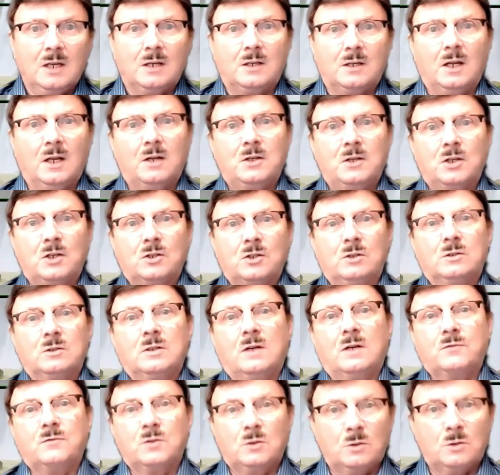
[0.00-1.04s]
Now, you don't
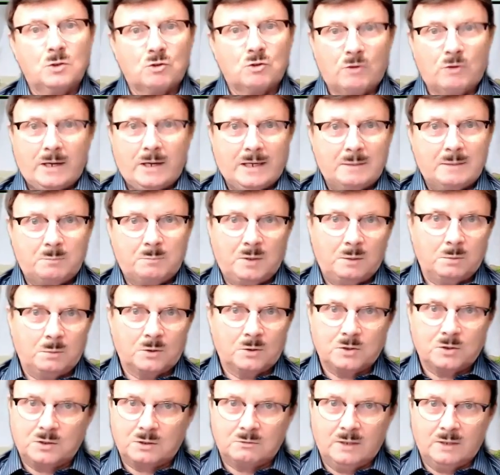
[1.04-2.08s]
have to go dragging people
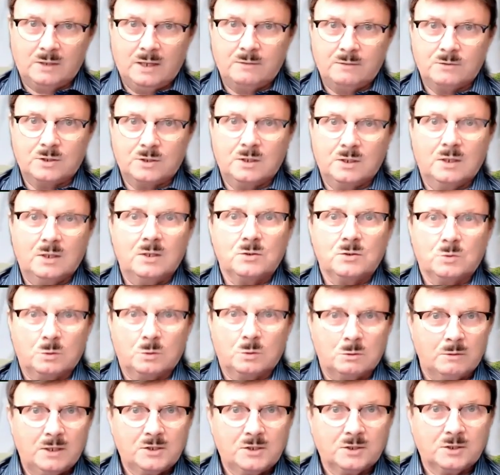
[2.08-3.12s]
to the ground to
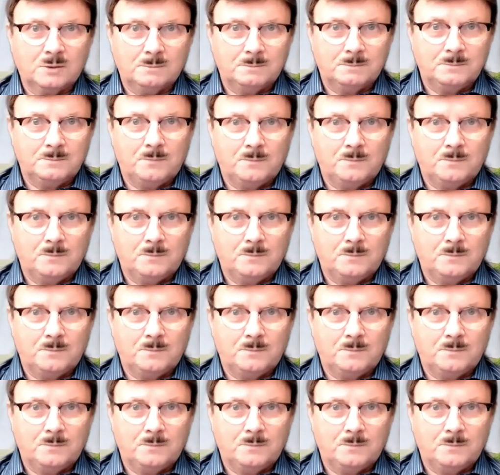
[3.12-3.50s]
arrest them.